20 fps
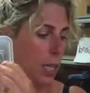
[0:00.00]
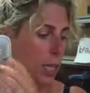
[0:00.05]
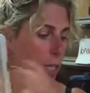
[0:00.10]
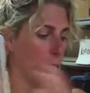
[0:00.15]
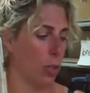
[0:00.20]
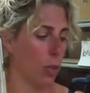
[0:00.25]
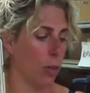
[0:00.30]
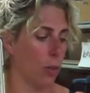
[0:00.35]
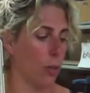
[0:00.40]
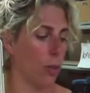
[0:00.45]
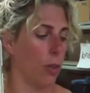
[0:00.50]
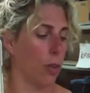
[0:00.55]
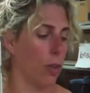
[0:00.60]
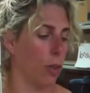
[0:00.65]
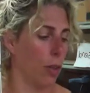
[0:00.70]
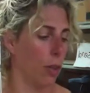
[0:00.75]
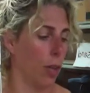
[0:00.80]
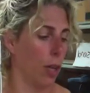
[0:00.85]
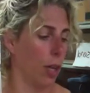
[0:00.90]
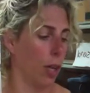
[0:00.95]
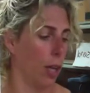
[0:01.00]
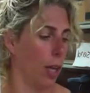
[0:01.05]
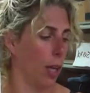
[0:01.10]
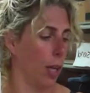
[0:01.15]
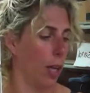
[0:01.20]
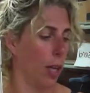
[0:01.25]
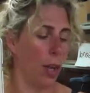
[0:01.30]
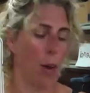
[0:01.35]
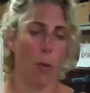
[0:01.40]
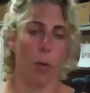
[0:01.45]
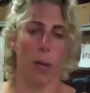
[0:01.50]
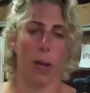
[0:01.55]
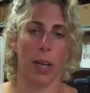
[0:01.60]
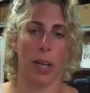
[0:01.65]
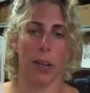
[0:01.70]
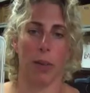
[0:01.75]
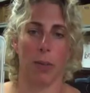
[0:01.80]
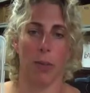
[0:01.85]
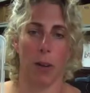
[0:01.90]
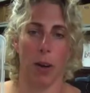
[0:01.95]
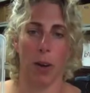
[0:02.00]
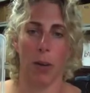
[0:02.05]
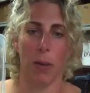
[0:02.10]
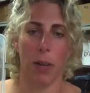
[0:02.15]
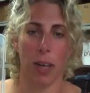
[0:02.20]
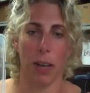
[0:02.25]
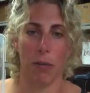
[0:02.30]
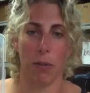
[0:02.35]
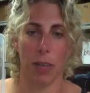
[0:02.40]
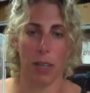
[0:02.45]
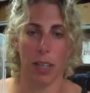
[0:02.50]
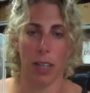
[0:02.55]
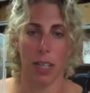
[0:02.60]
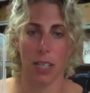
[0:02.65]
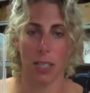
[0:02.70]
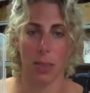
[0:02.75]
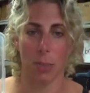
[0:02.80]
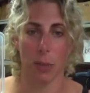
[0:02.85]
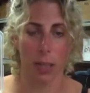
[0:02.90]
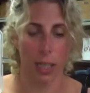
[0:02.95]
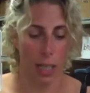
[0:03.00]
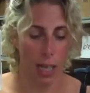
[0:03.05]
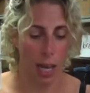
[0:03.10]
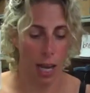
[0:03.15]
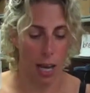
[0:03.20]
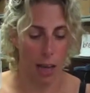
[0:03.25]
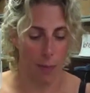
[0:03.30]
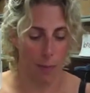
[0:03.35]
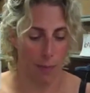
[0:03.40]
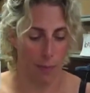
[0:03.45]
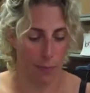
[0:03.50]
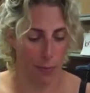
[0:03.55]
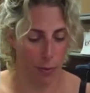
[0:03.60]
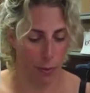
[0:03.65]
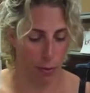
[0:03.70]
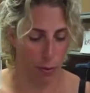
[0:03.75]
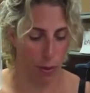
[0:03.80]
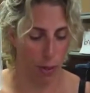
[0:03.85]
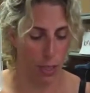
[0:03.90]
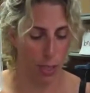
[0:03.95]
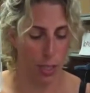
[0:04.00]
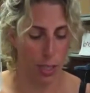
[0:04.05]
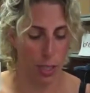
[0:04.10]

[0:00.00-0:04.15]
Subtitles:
So I would have one of these in my car, right?